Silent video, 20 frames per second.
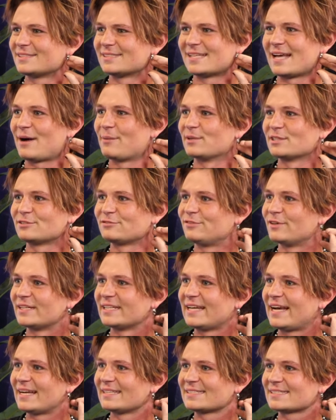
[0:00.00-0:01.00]
just how much fun
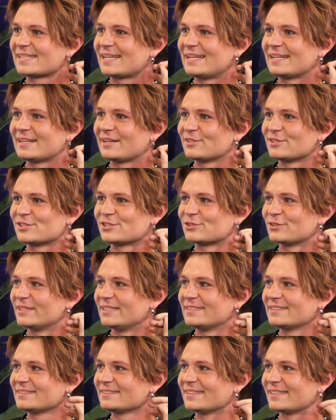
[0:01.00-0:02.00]
he has skating down the
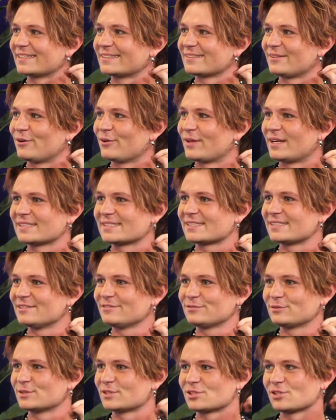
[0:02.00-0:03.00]
street. Yeah. Like, all that
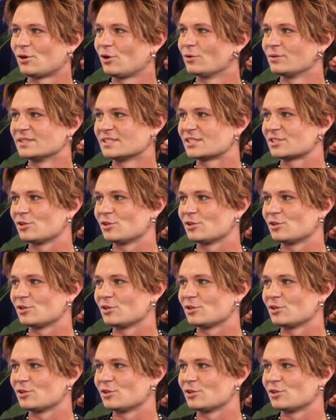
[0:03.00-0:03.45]
stuff was always